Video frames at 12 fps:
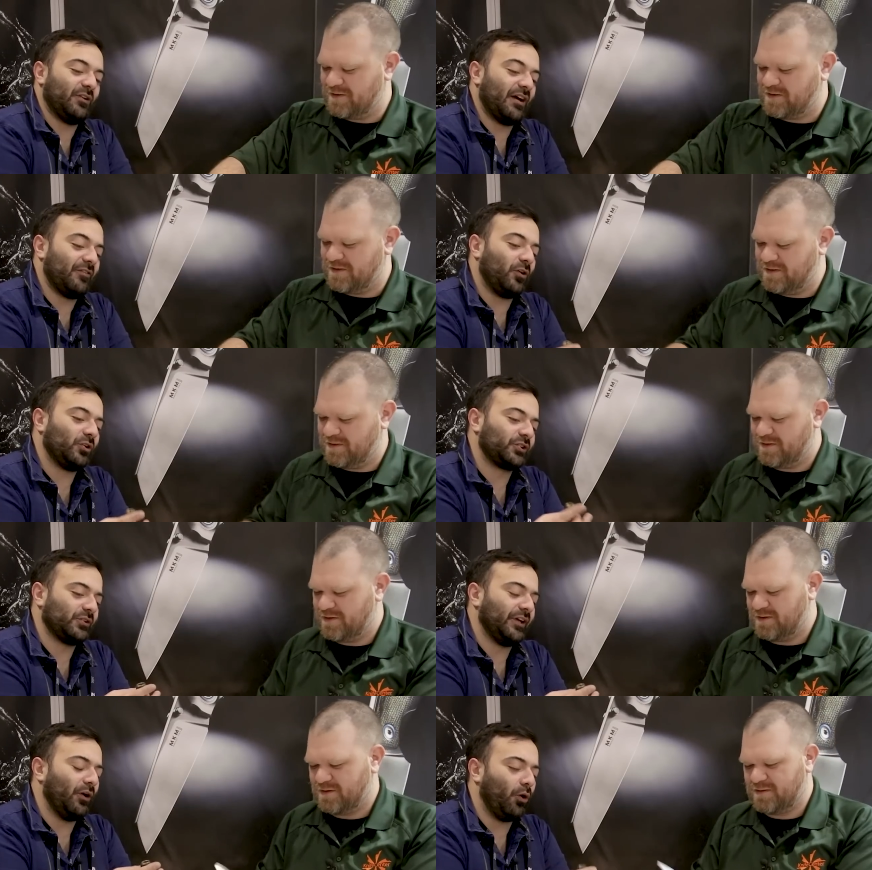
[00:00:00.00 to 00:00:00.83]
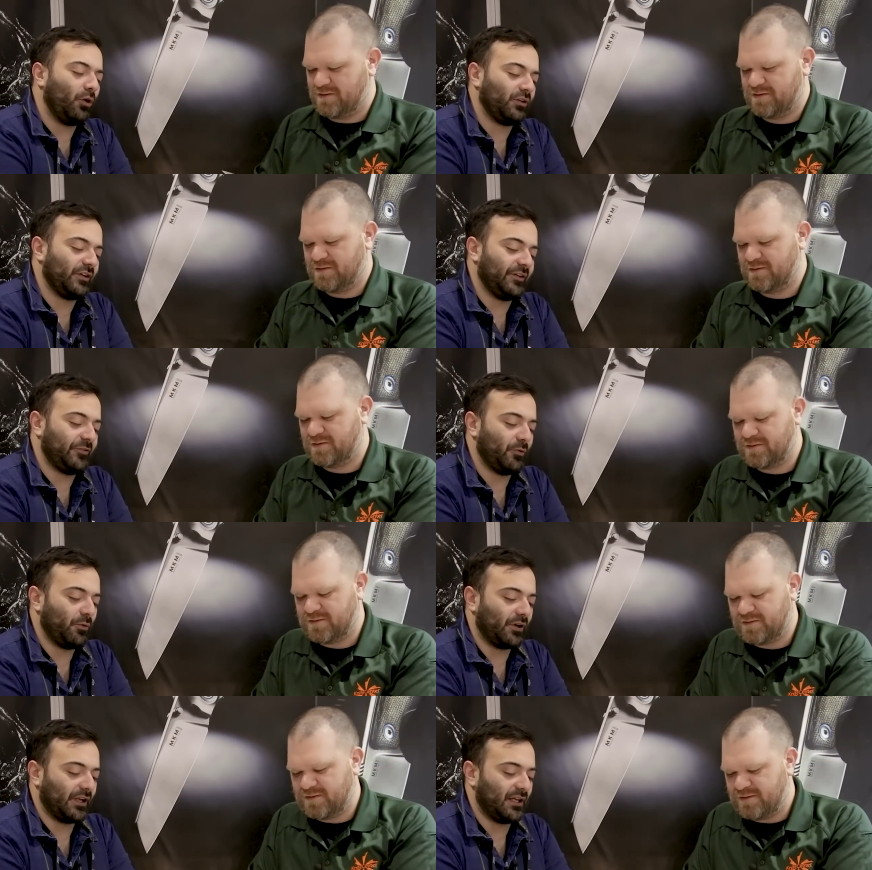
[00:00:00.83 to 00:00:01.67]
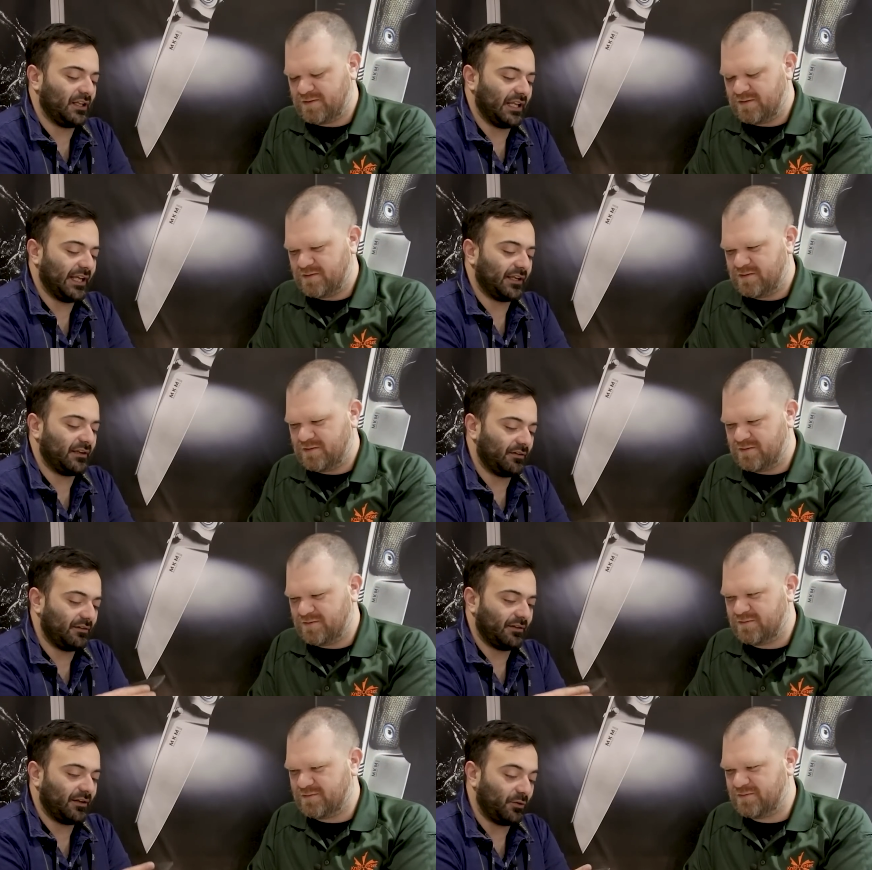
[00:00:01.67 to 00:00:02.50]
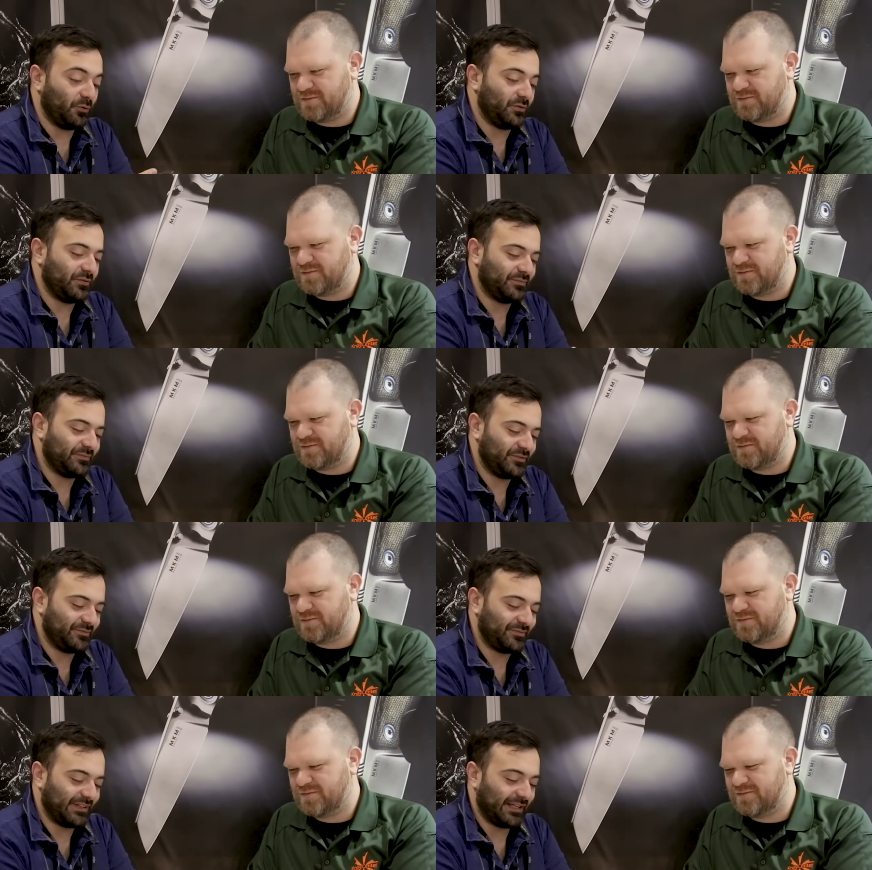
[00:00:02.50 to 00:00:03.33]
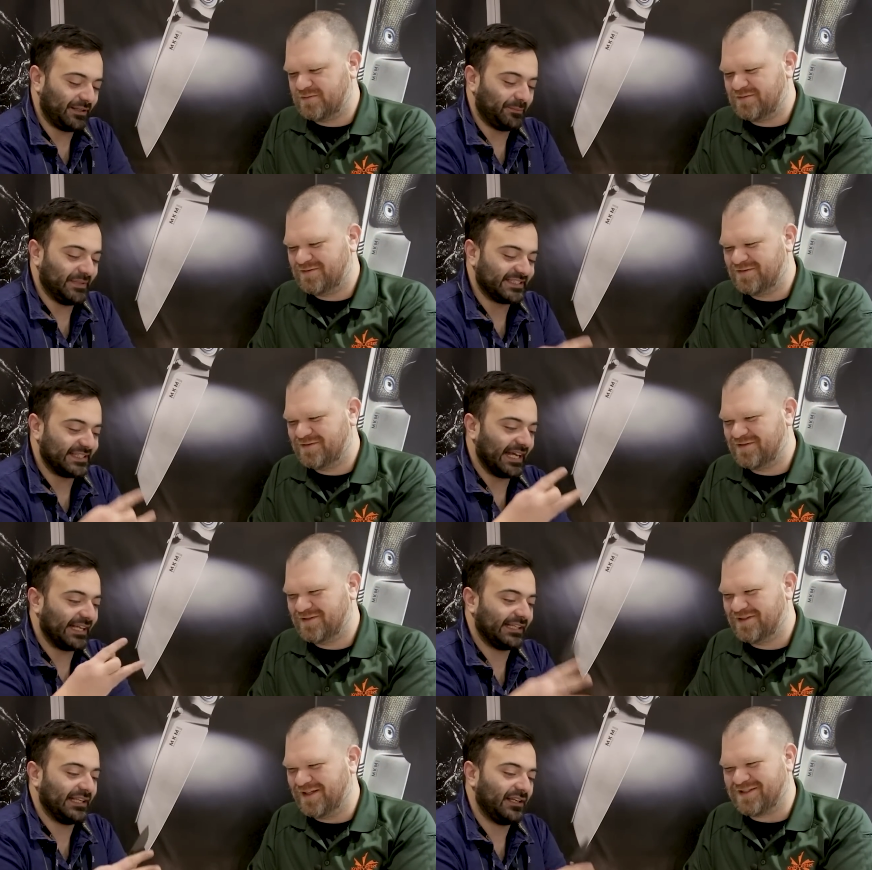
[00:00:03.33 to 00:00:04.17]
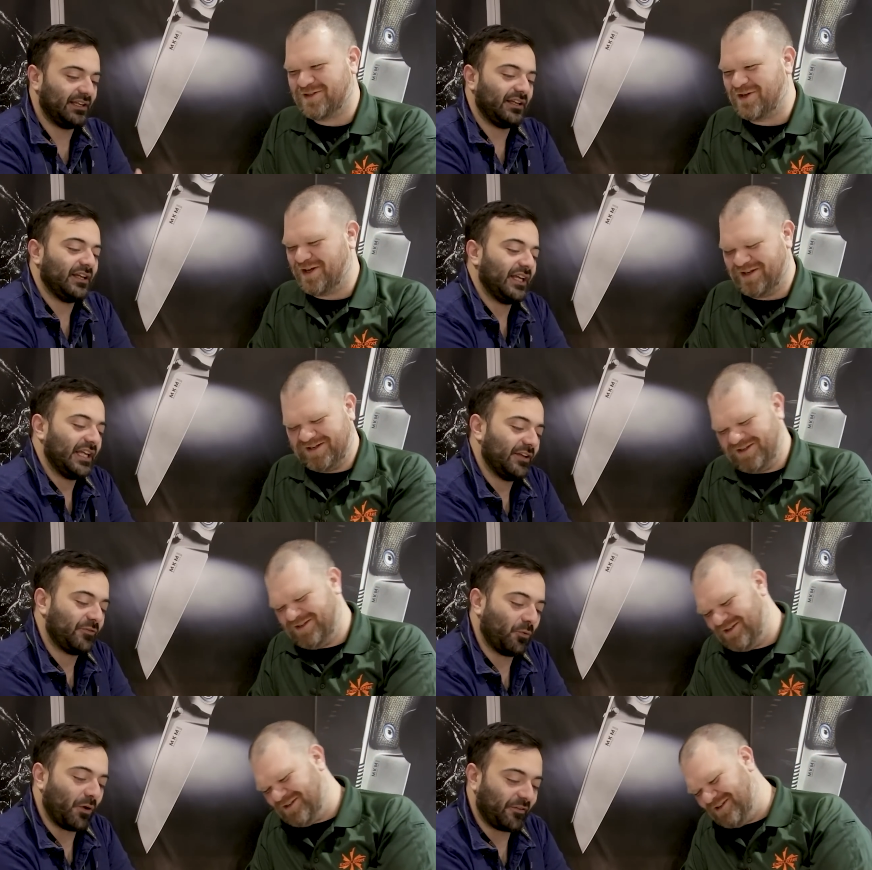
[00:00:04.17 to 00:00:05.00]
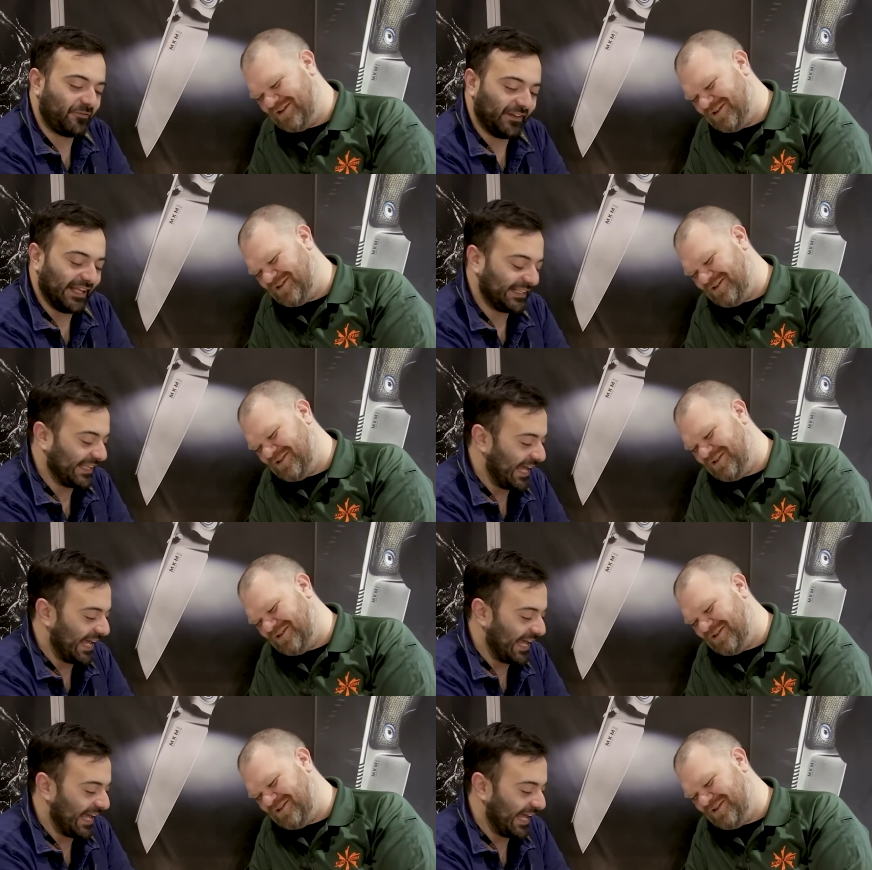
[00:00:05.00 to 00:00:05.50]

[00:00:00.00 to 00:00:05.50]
Speaker 1: you have also the hole if you wanna like, oh, I missed that. It's okay. if you wanna flick